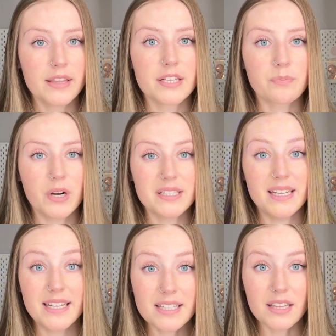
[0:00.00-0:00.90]
This press
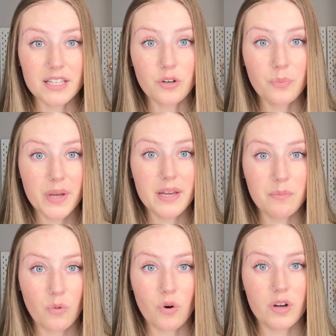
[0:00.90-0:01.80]
is a little
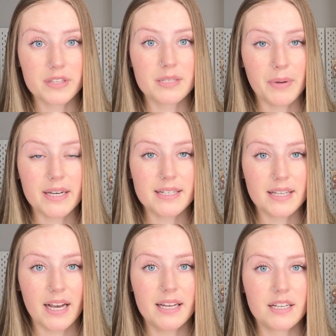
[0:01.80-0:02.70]
bit more on the spendy
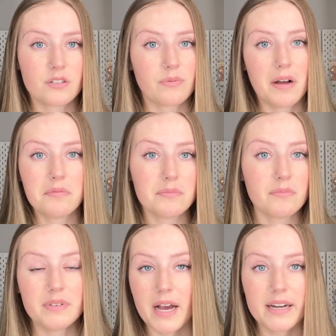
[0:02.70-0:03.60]
side. It's around
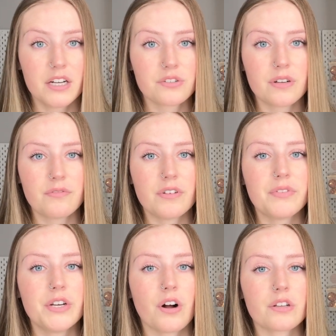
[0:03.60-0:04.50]

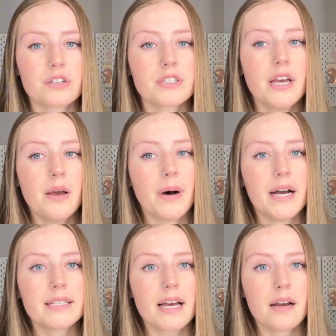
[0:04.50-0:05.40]
$950,
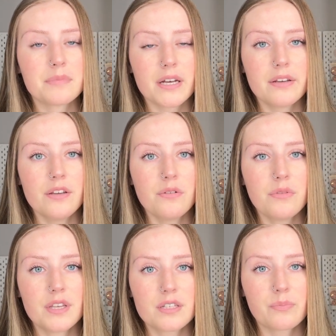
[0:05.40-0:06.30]
but I'm telling you,
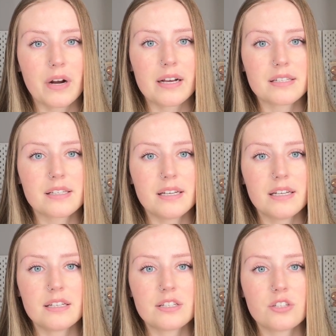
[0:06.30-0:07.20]
this press is